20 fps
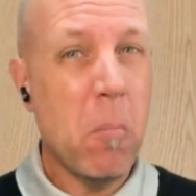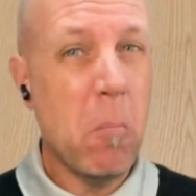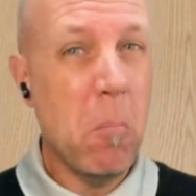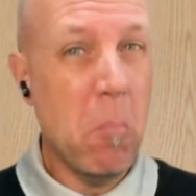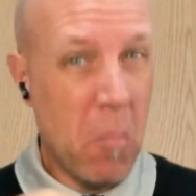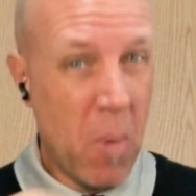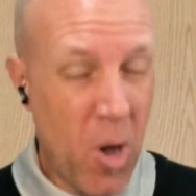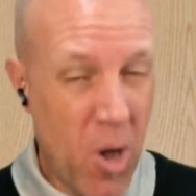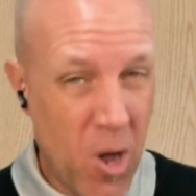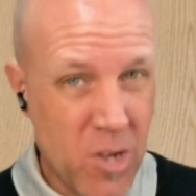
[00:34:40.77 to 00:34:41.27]

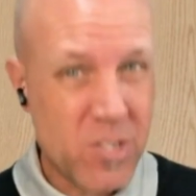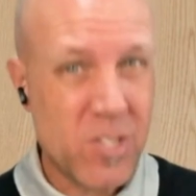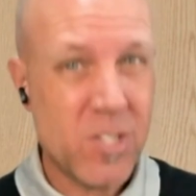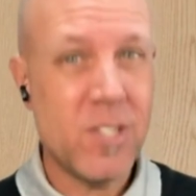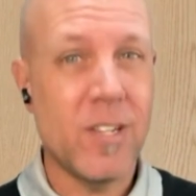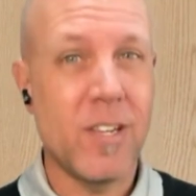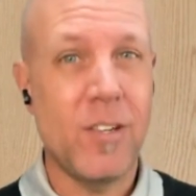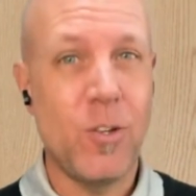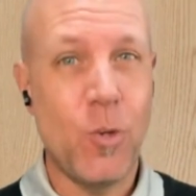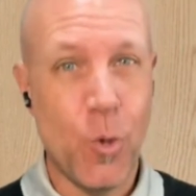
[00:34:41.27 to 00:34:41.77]

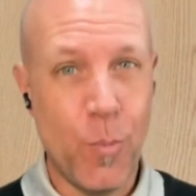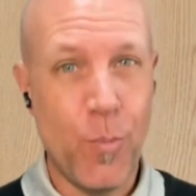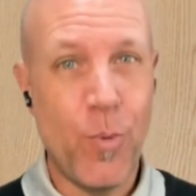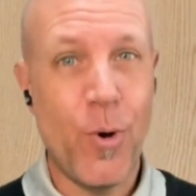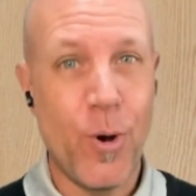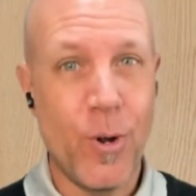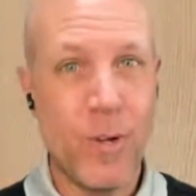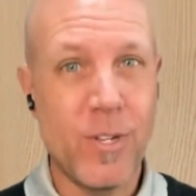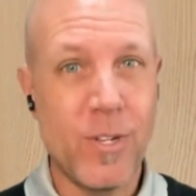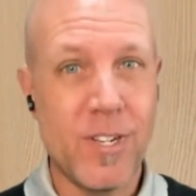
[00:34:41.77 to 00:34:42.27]
master your
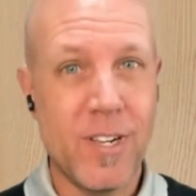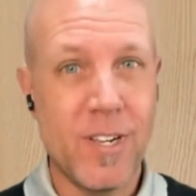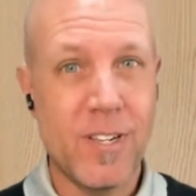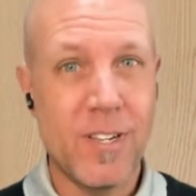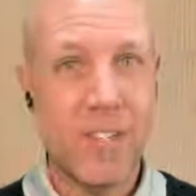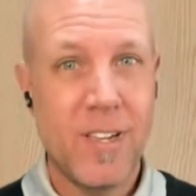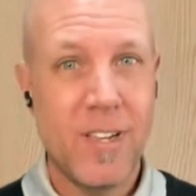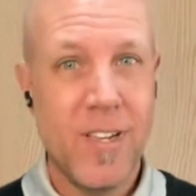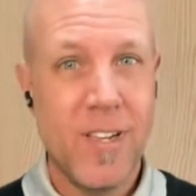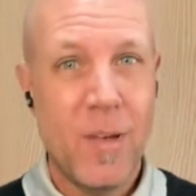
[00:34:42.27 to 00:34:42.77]
process,